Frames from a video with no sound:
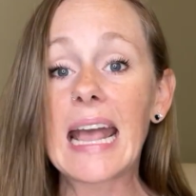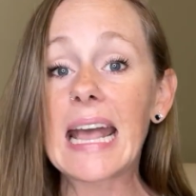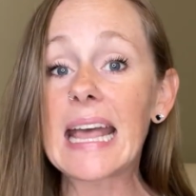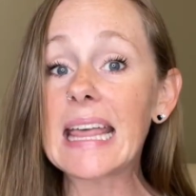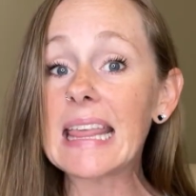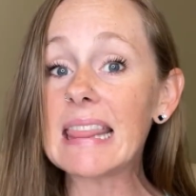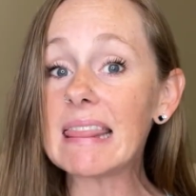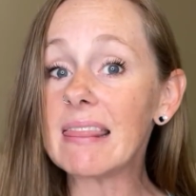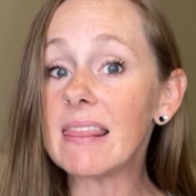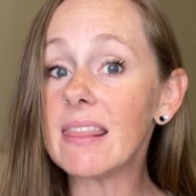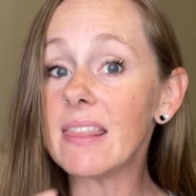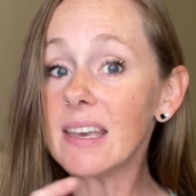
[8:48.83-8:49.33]

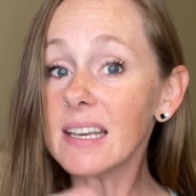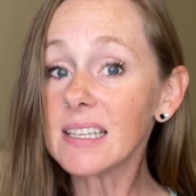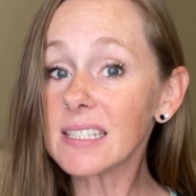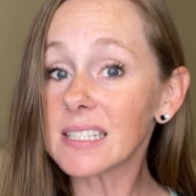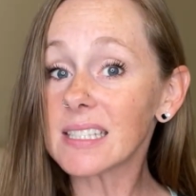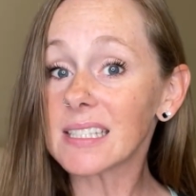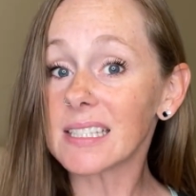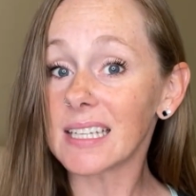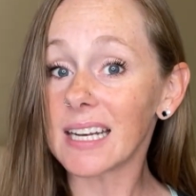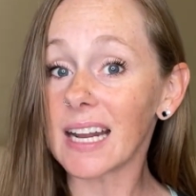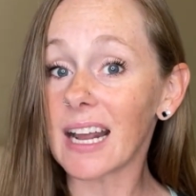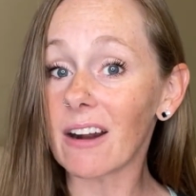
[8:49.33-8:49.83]
In this
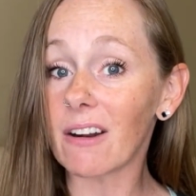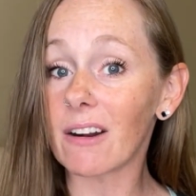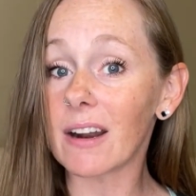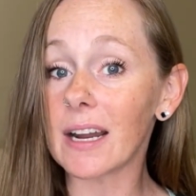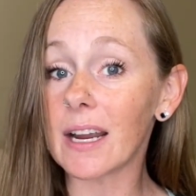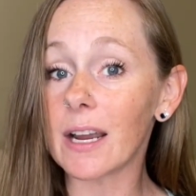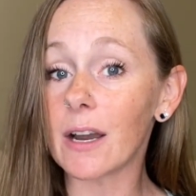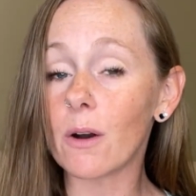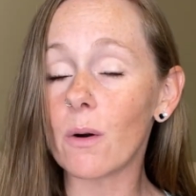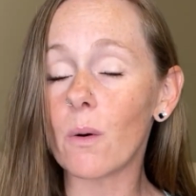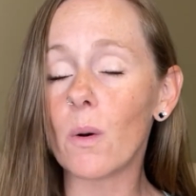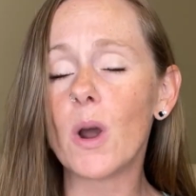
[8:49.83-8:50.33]

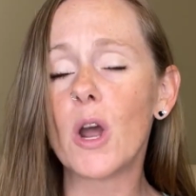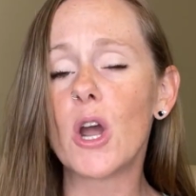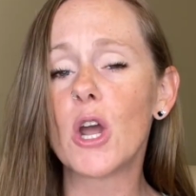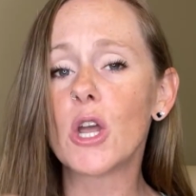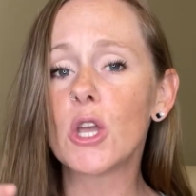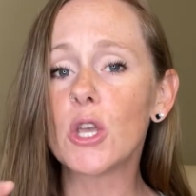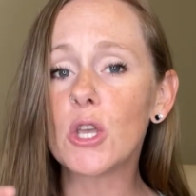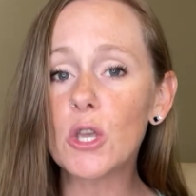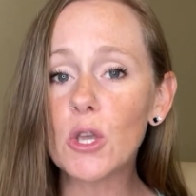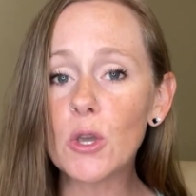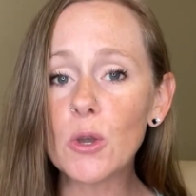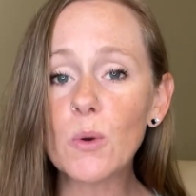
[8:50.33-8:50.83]
scenario,
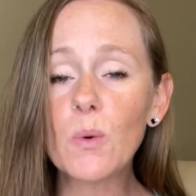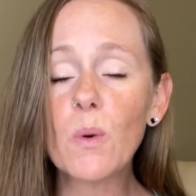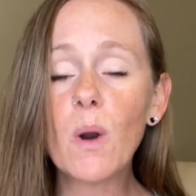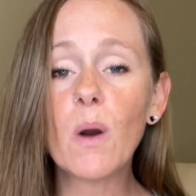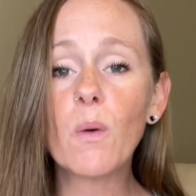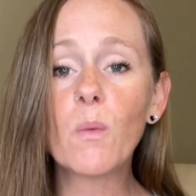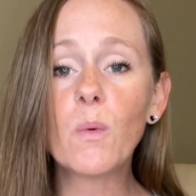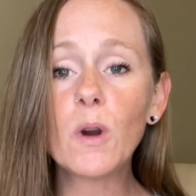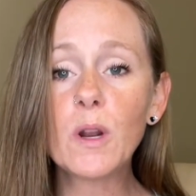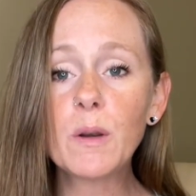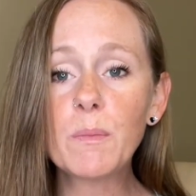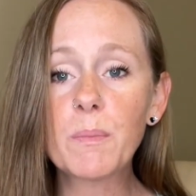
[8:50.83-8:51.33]
you
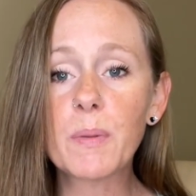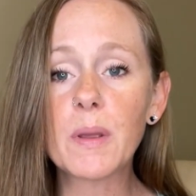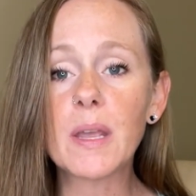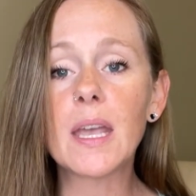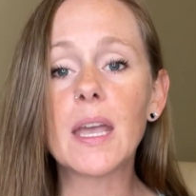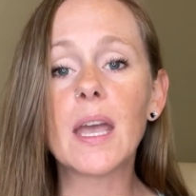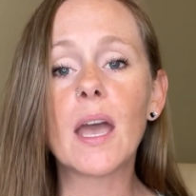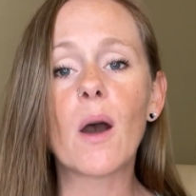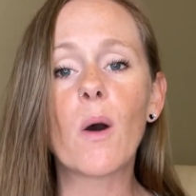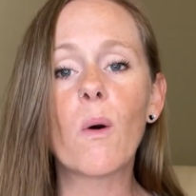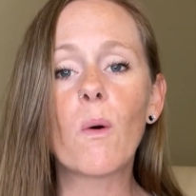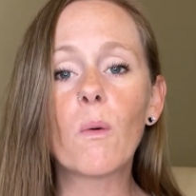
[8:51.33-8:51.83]
would
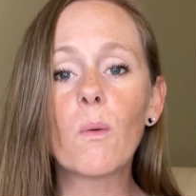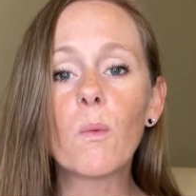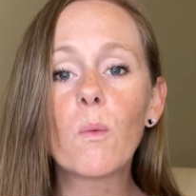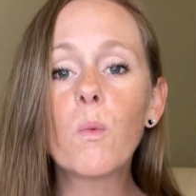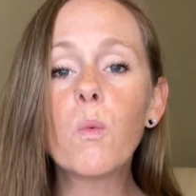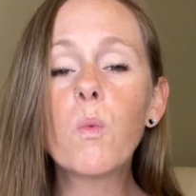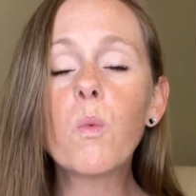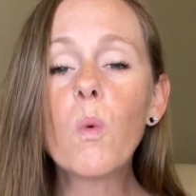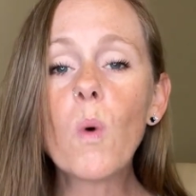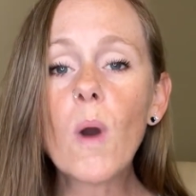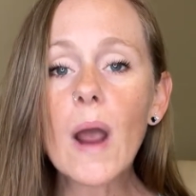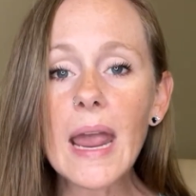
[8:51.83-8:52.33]
be
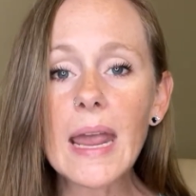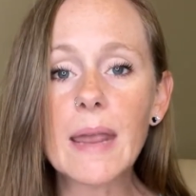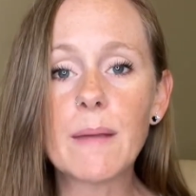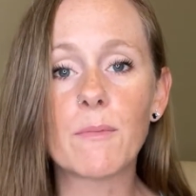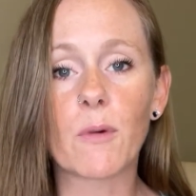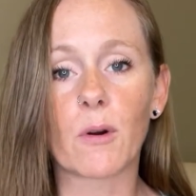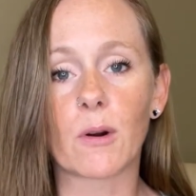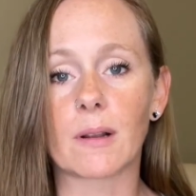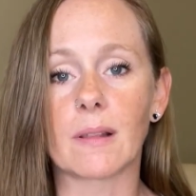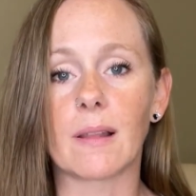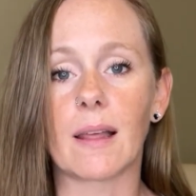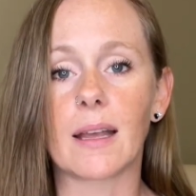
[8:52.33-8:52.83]
way
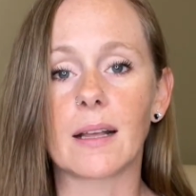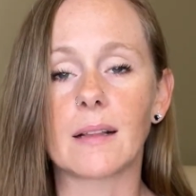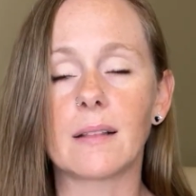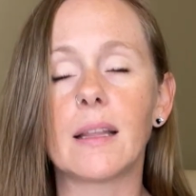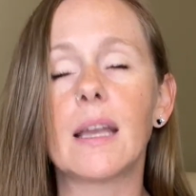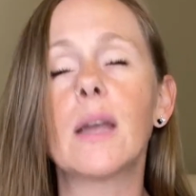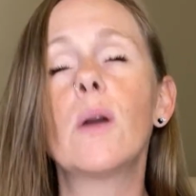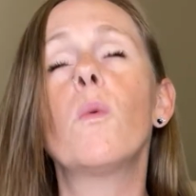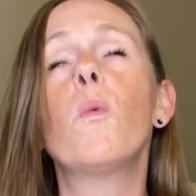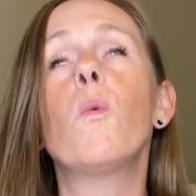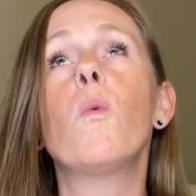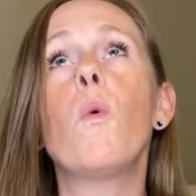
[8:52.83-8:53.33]
more
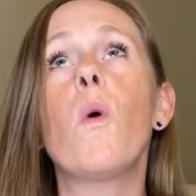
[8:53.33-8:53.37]
likely